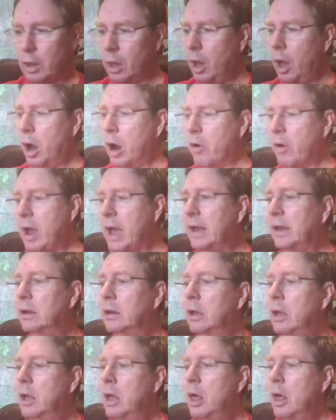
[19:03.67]
All right.
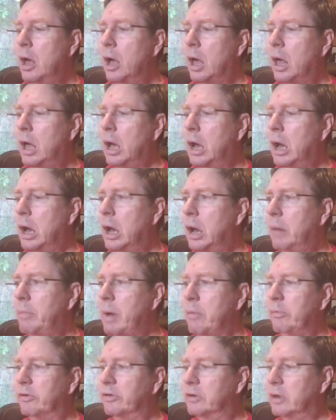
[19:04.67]

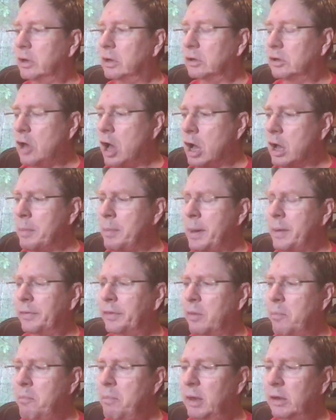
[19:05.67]
I was going to talk about
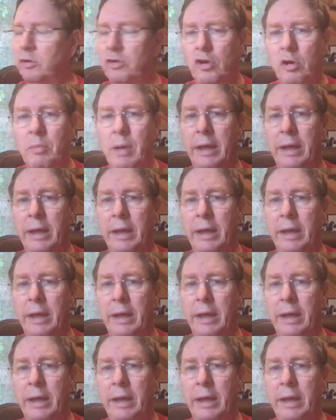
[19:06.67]
the midterm.